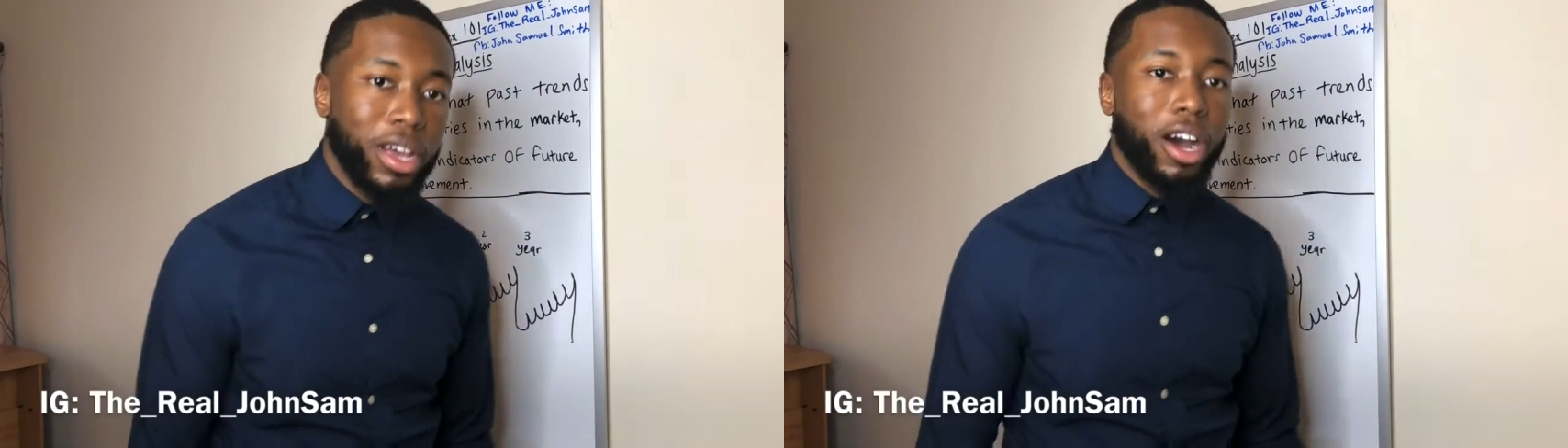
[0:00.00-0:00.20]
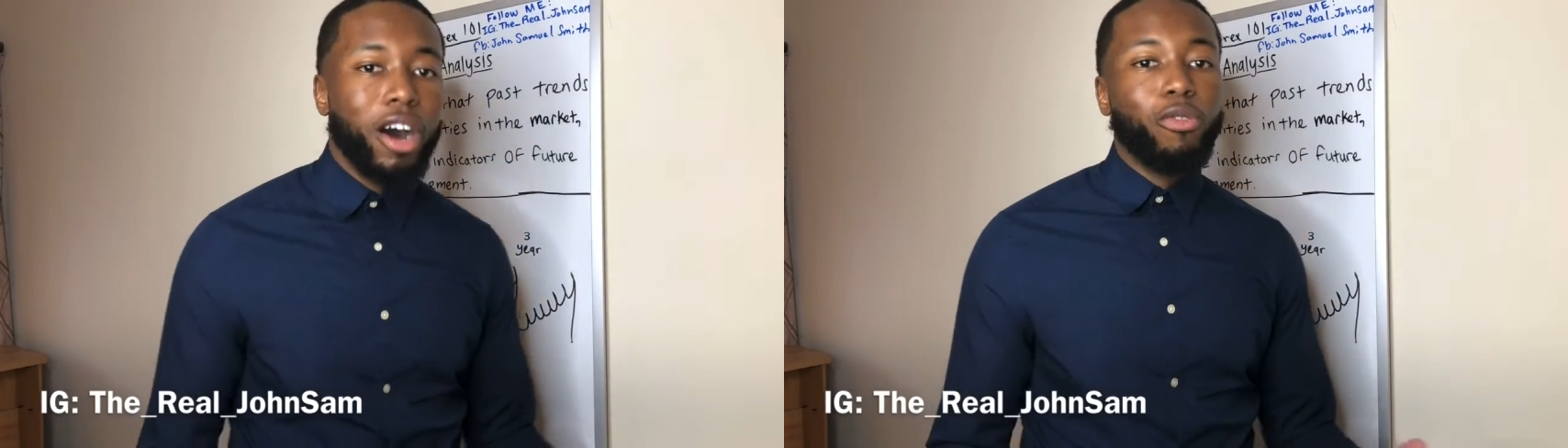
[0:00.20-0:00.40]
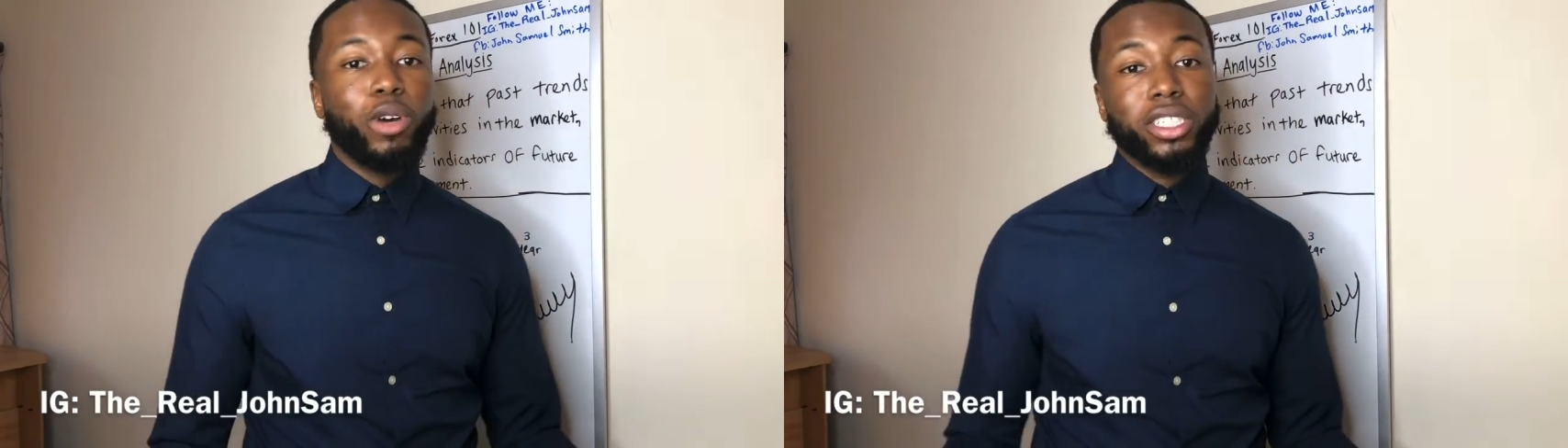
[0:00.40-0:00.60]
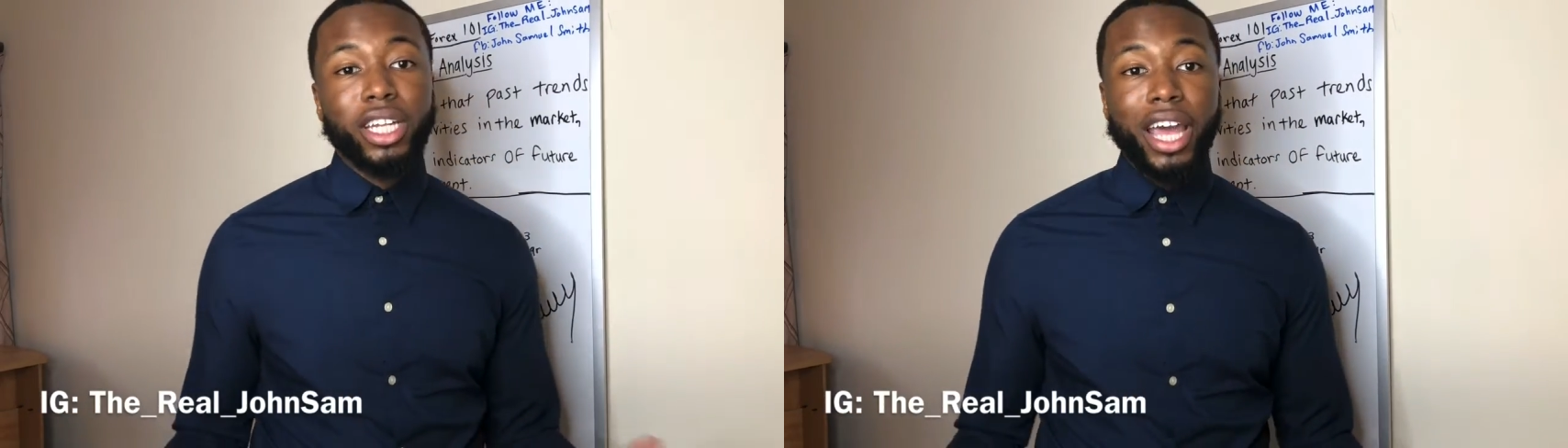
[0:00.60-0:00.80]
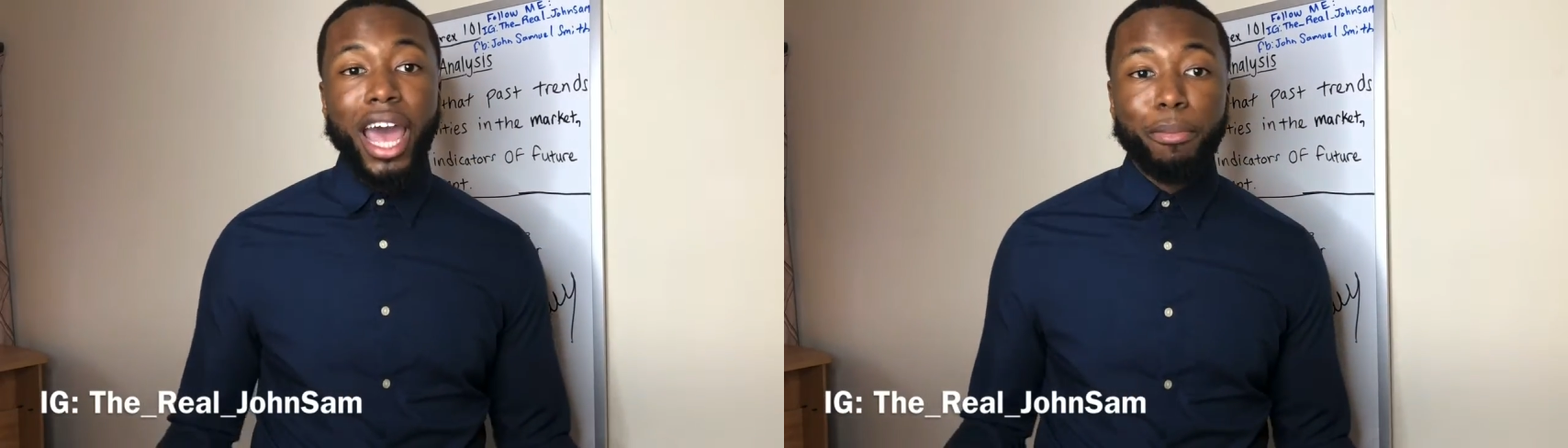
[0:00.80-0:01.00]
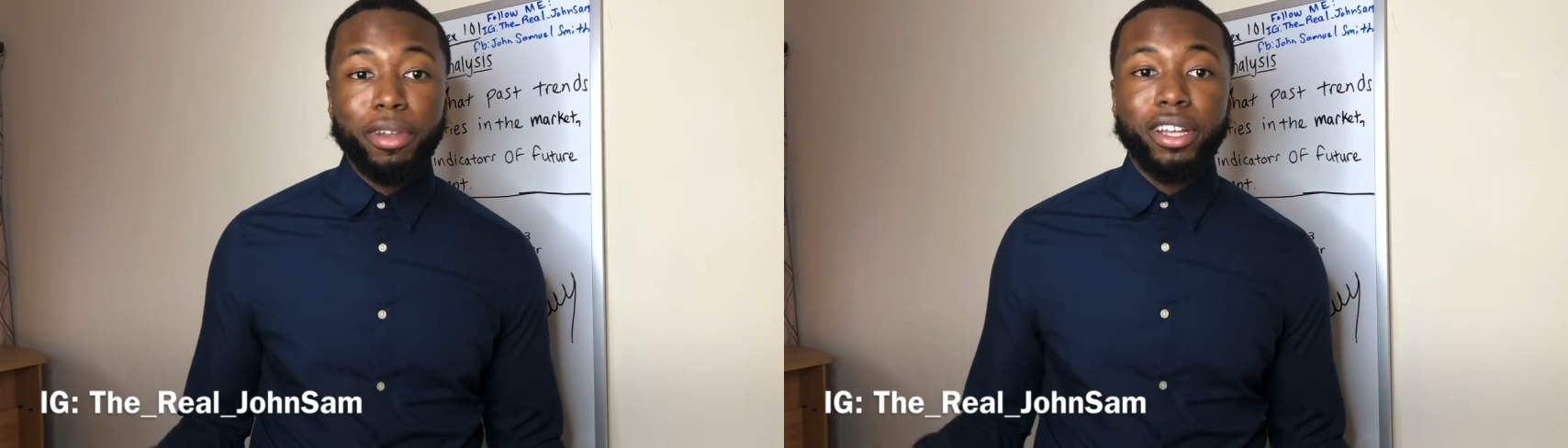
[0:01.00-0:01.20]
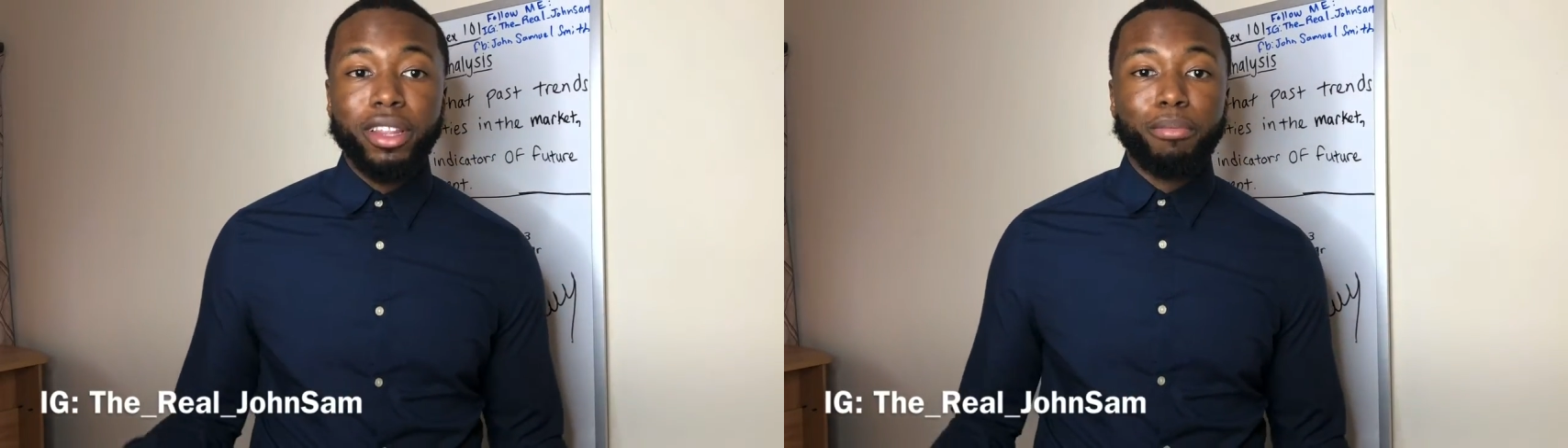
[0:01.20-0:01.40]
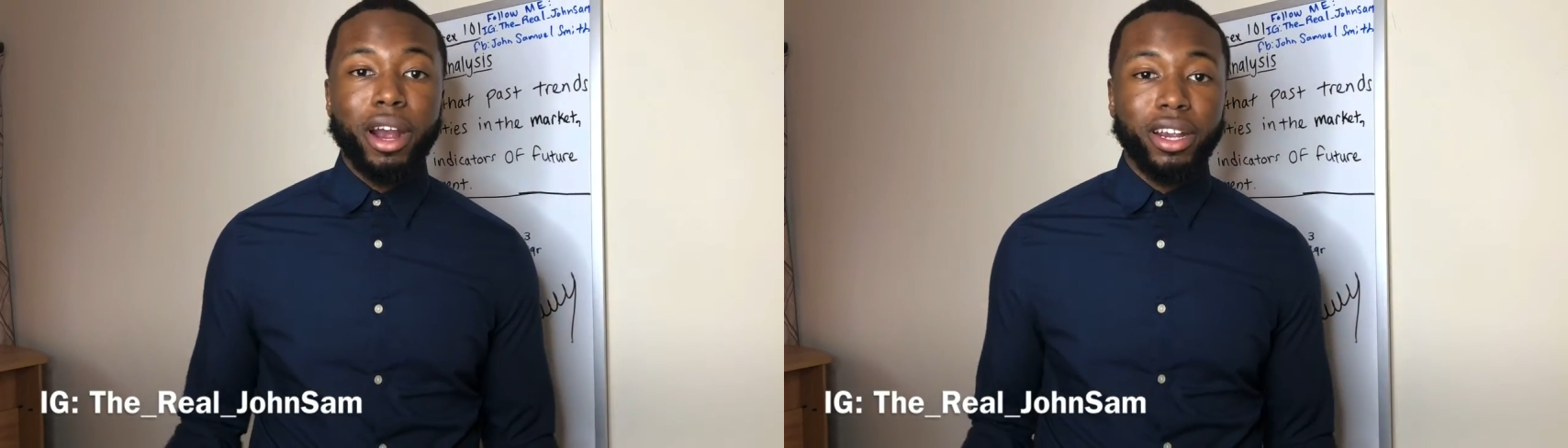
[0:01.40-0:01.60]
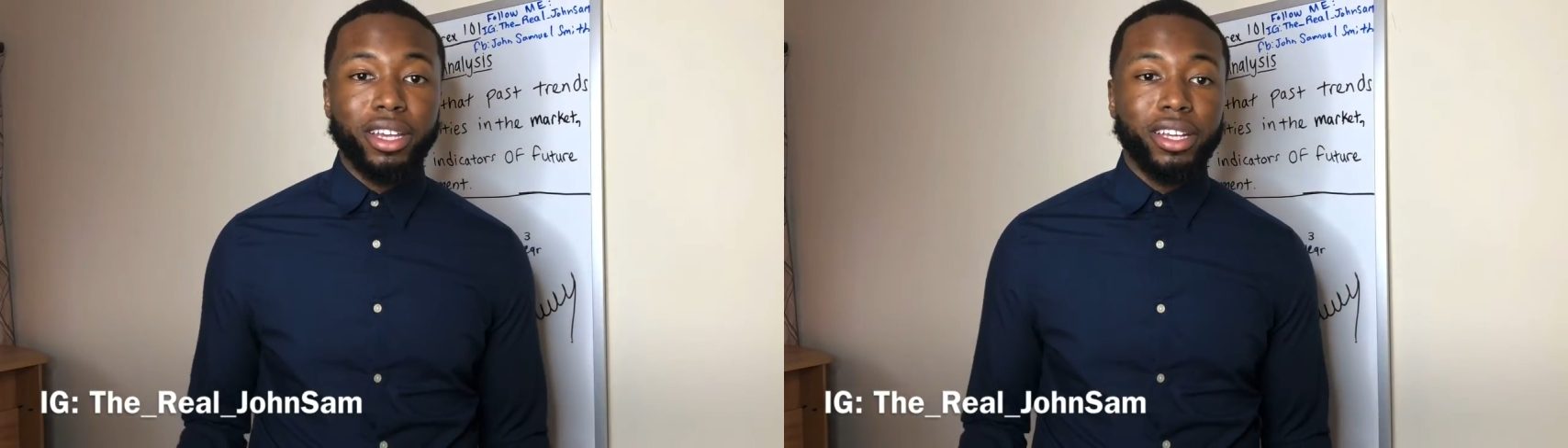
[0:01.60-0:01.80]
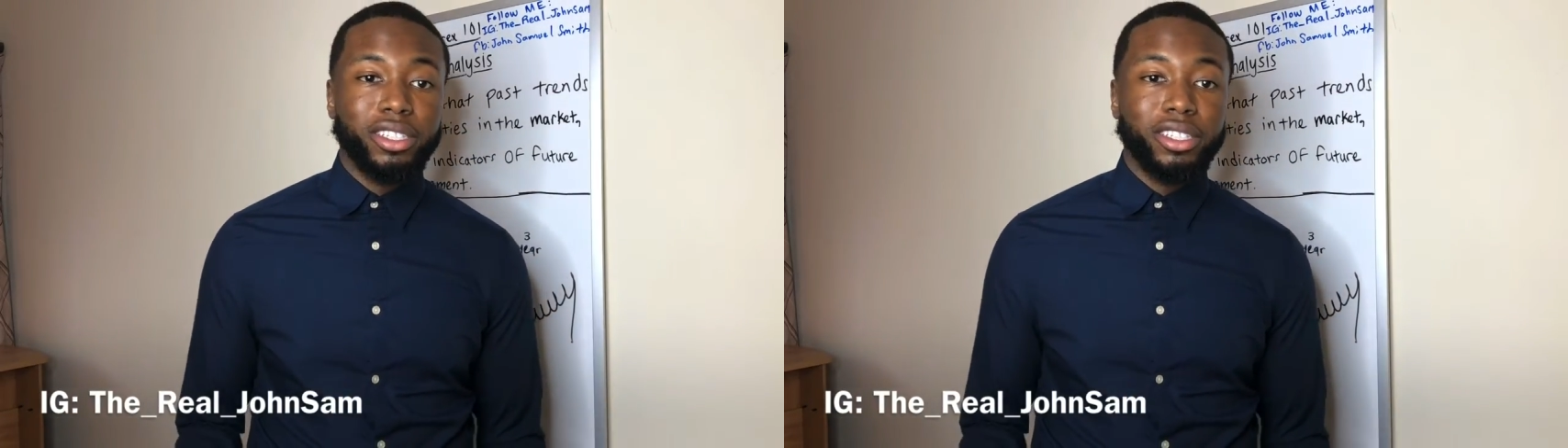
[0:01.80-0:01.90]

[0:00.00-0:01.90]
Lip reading: of what's gonna happen in the market.